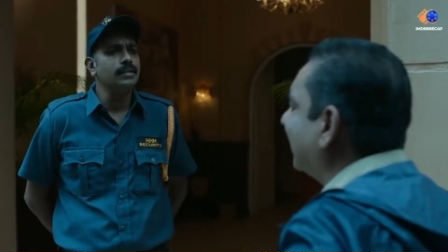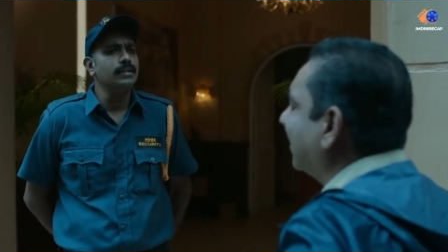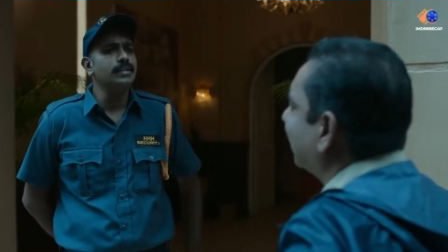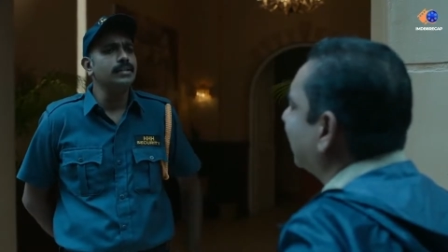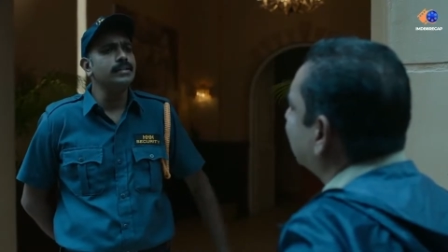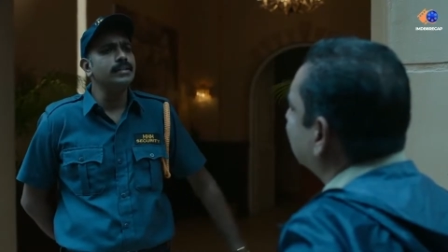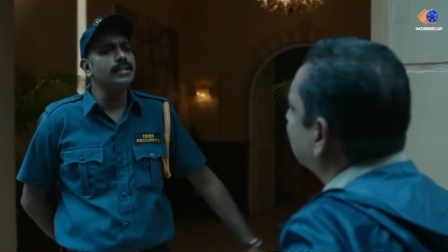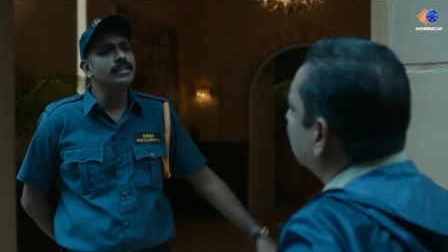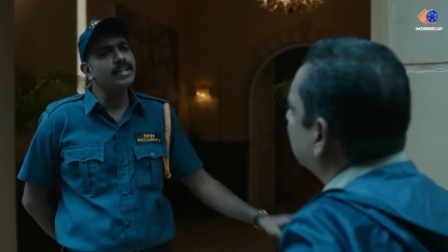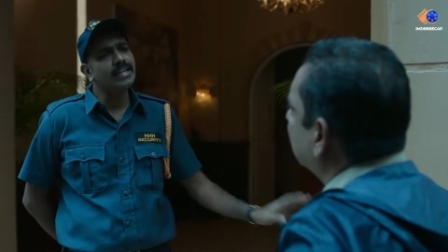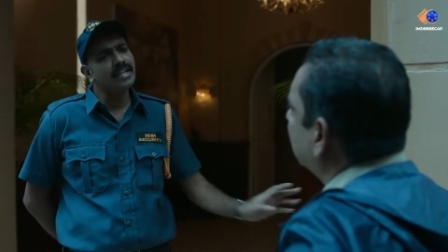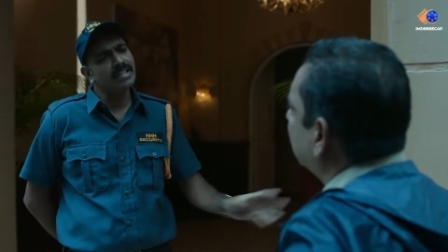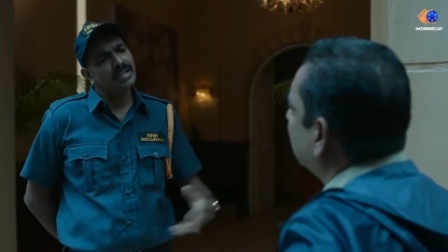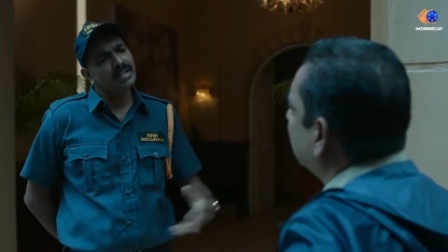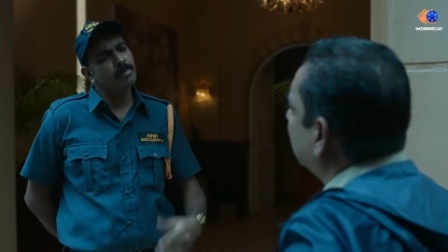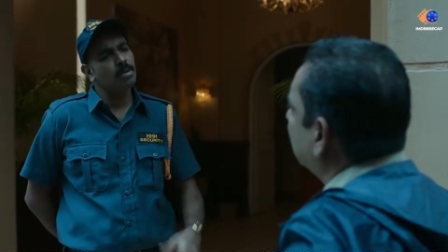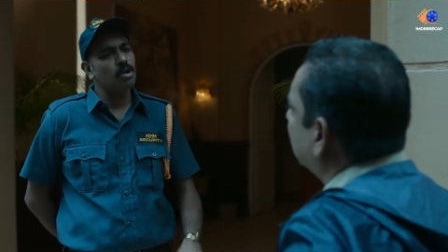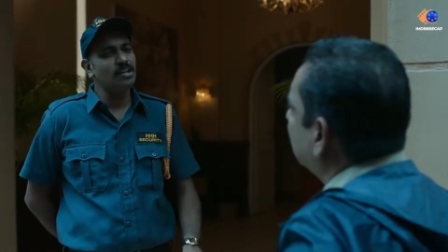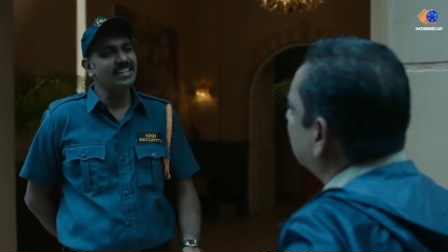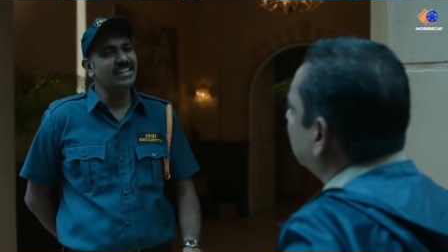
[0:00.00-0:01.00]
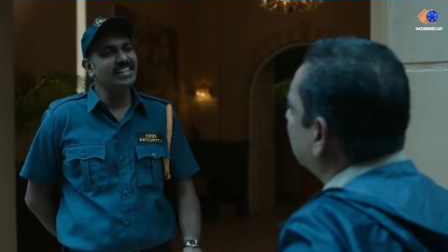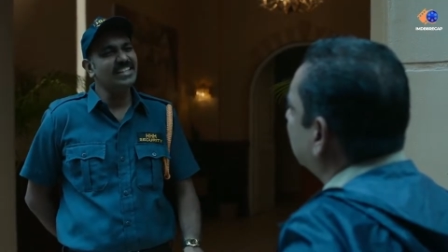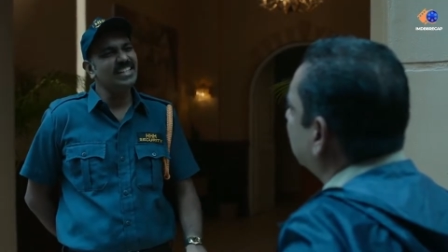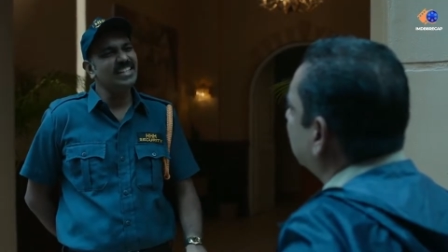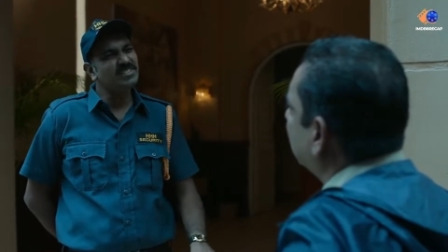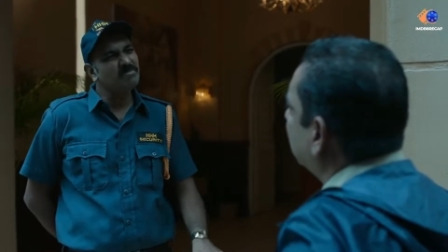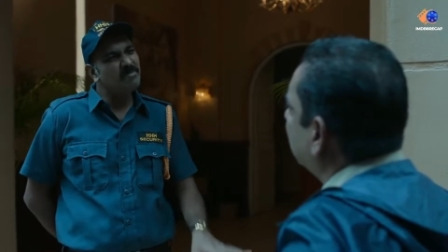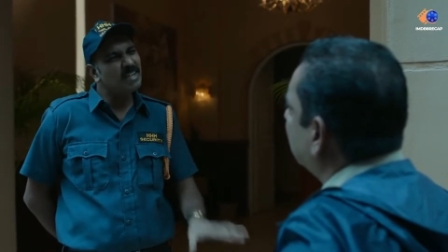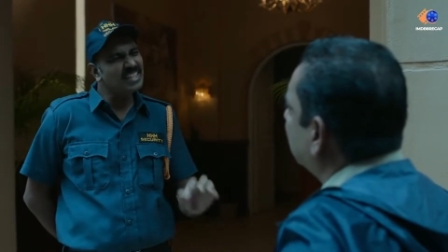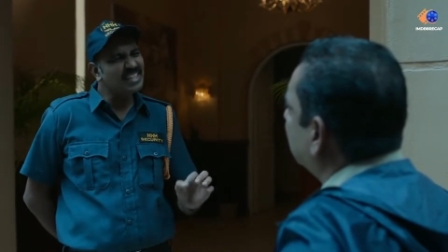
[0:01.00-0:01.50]
school and talks to the guard,
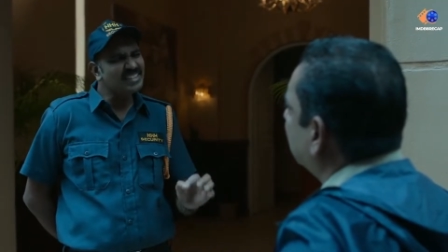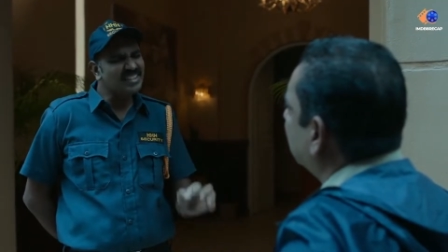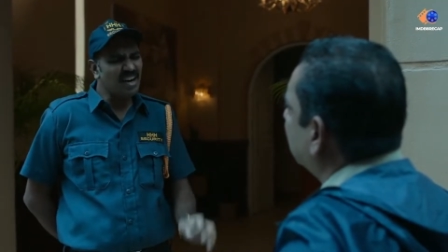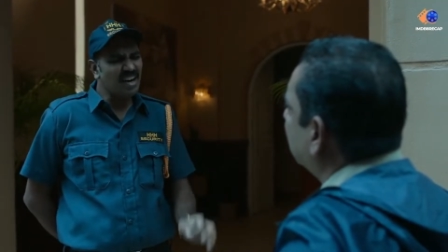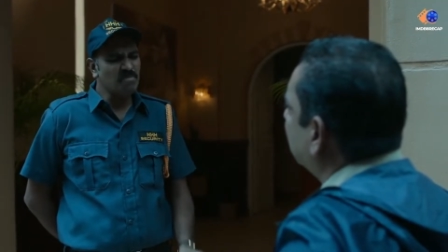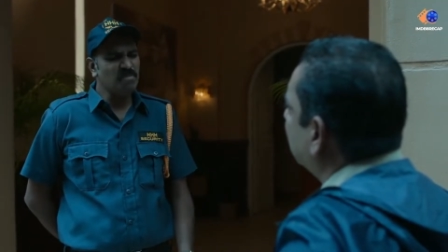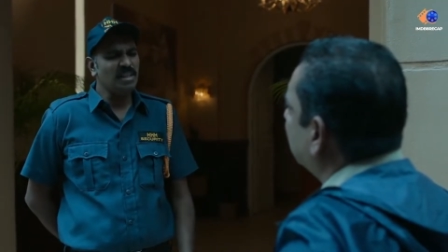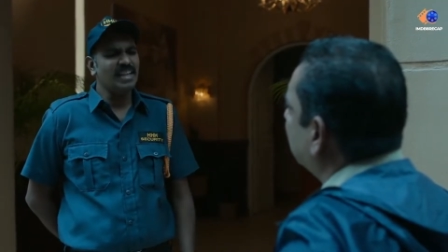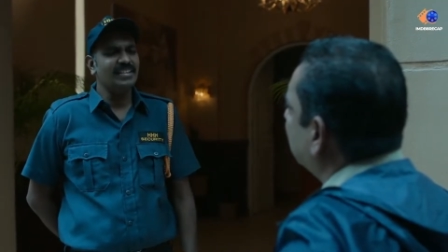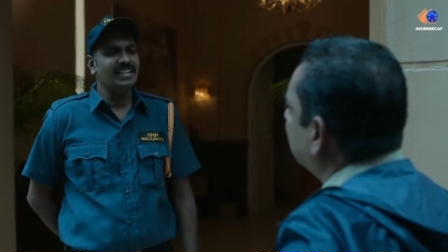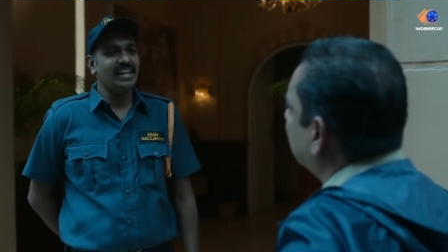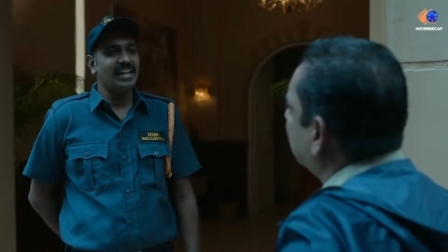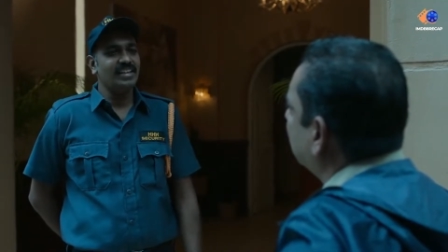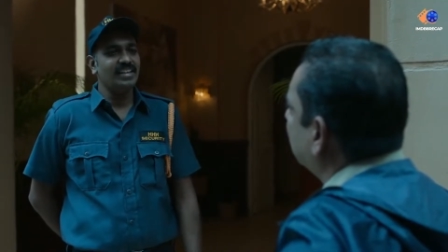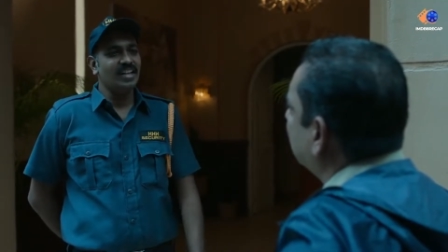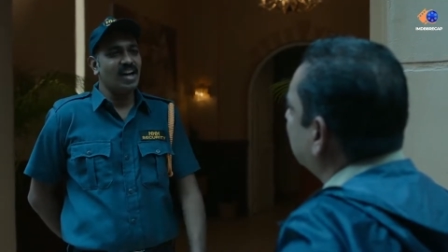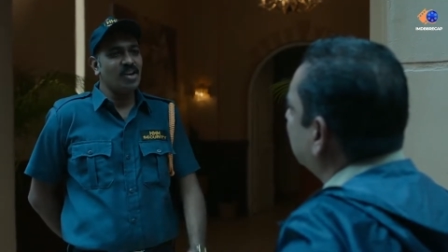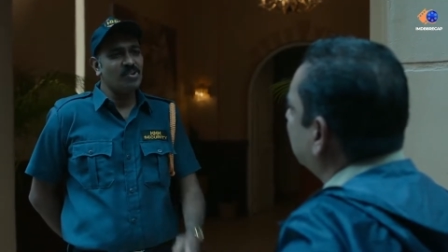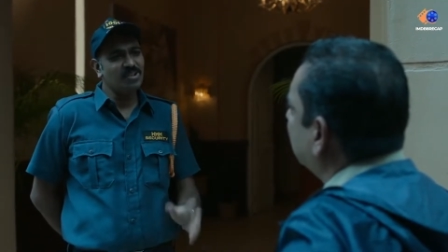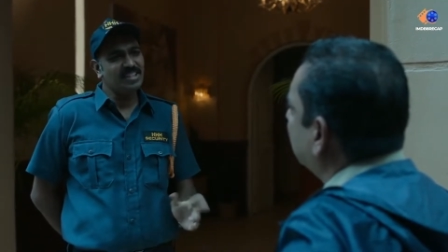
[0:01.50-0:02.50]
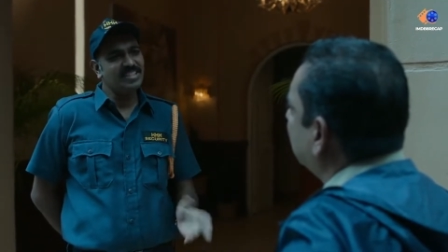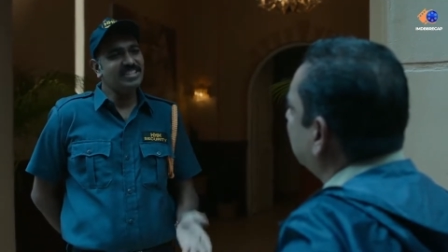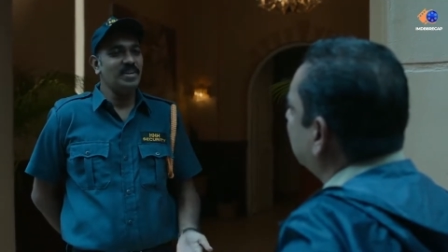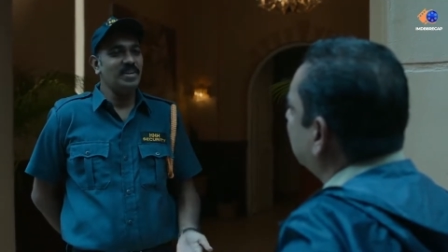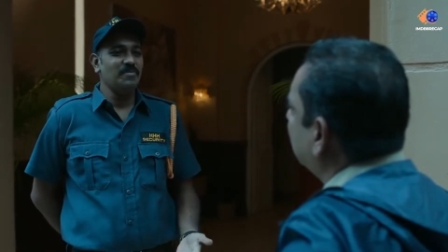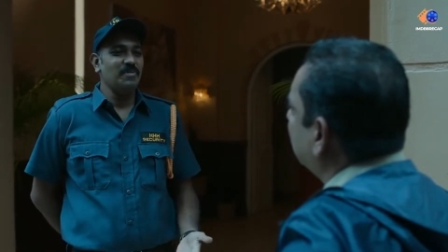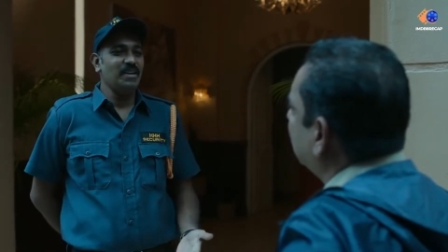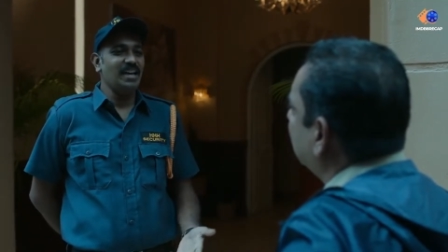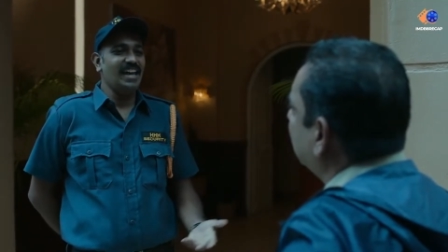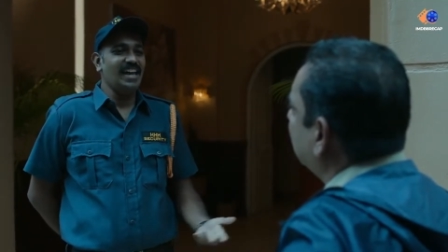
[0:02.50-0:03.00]
who tells him that everything is fine
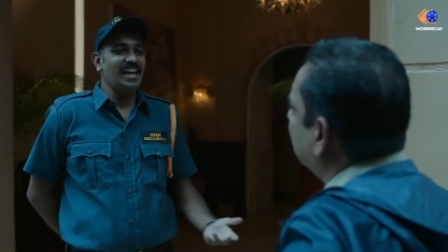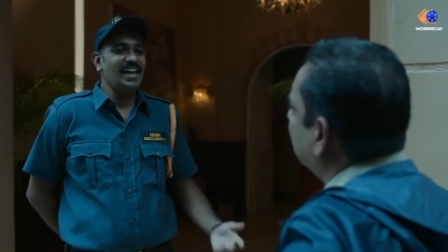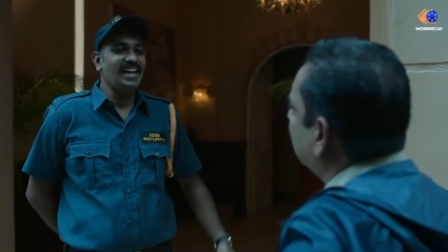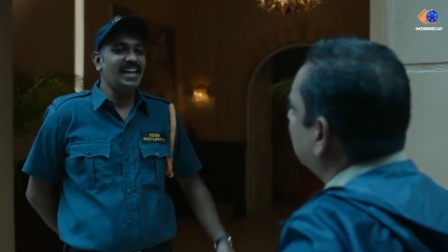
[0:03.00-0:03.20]
here.